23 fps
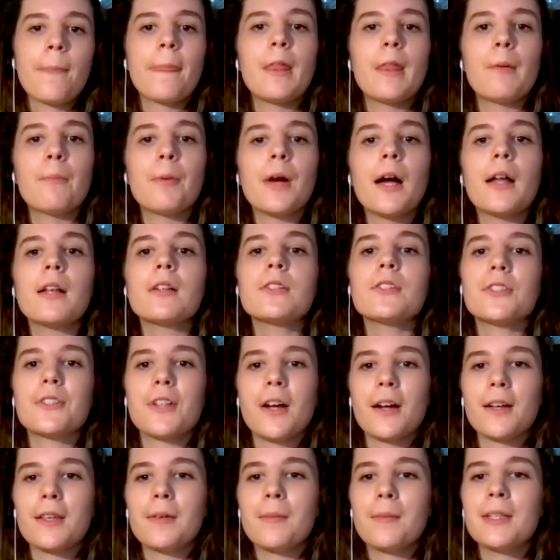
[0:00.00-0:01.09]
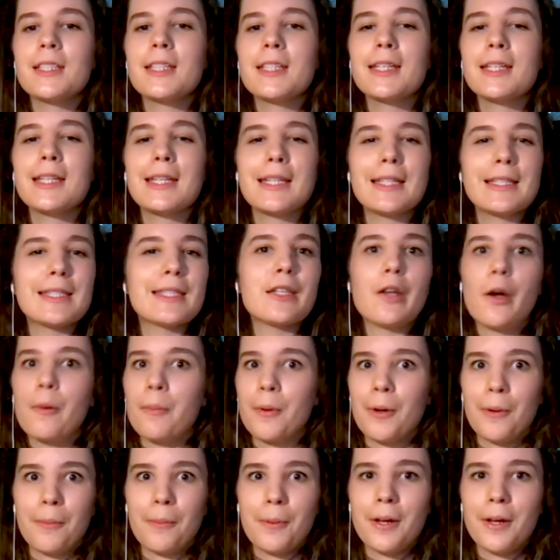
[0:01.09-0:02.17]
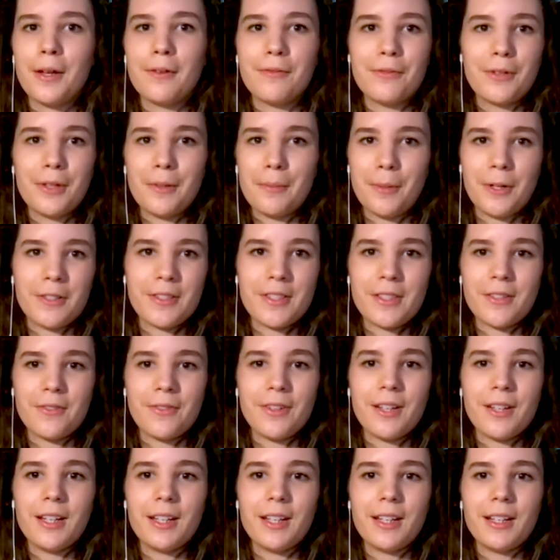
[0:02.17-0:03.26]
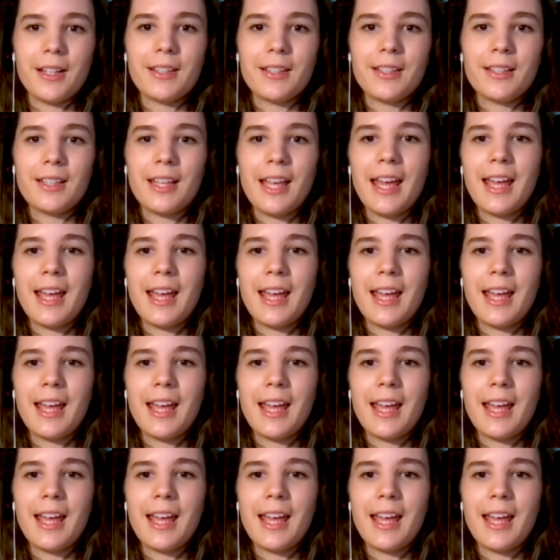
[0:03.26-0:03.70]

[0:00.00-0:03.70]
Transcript: The product you're documenting isn't appropriate for the person reading,